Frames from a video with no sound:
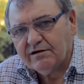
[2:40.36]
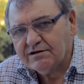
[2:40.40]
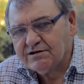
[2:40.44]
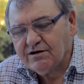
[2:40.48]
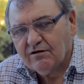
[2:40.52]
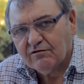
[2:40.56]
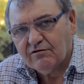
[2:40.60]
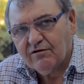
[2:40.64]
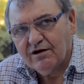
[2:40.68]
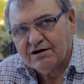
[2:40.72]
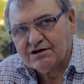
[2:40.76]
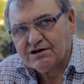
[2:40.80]
There's
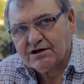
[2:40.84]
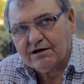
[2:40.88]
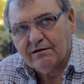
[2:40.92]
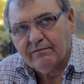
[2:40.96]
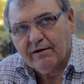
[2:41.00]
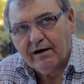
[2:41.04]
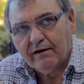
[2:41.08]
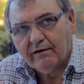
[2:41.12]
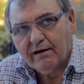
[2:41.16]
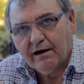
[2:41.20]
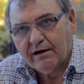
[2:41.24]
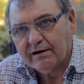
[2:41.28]
no question
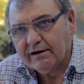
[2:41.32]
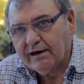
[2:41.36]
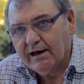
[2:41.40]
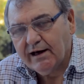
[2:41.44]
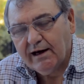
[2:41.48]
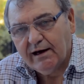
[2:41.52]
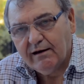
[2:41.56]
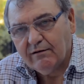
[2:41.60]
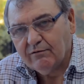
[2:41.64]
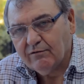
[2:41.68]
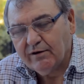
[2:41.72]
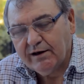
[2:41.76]
about that.
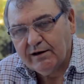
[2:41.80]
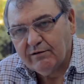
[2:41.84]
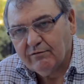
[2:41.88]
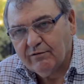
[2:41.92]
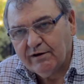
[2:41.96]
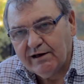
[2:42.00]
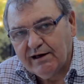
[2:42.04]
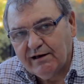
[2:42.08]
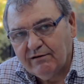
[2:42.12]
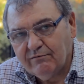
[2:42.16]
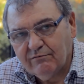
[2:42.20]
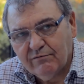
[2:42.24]
Yeah,
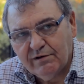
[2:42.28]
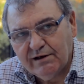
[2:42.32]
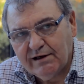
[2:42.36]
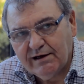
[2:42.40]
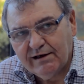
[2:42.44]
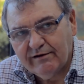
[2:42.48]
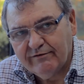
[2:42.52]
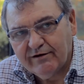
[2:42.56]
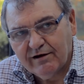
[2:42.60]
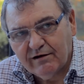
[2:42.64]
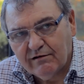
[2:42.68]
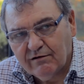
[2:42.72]
we
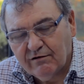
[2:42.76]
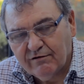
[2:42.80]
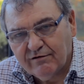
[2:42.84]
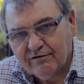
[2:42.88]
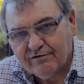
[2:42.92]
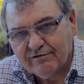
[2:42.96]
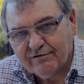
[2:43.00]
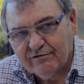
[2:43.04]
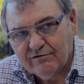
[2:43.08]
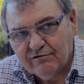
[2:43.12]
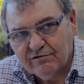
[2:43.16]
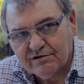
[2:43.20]
give it a lot of
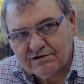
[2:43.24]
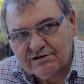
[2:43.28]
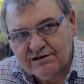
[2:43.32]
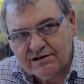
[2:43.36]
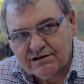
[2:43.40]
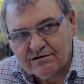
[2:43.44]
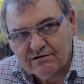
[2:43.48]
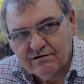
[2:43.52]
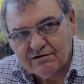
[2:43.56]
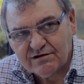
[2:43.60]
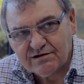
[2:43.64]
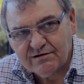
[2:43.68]
thought.
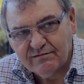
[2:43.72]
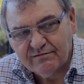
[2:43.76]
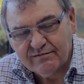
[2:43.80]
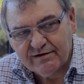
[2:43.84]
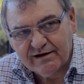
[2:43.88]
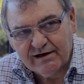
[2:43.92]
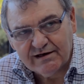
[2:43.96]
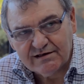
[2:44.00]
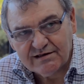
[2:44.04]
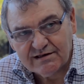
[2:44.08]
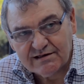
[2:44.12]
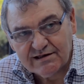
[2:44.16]
It's not
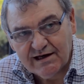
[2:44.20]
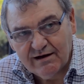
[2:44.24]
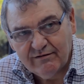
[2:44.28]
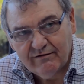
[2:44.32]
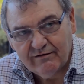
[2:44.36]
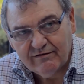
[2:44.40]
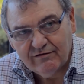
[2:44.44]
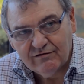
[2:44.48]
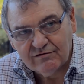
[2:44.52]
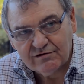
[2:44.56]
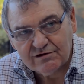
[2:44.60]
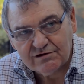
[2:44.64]
something, as I say,
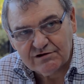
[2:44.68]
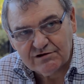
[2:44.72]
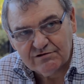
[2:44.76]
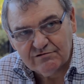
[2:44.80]
we've looked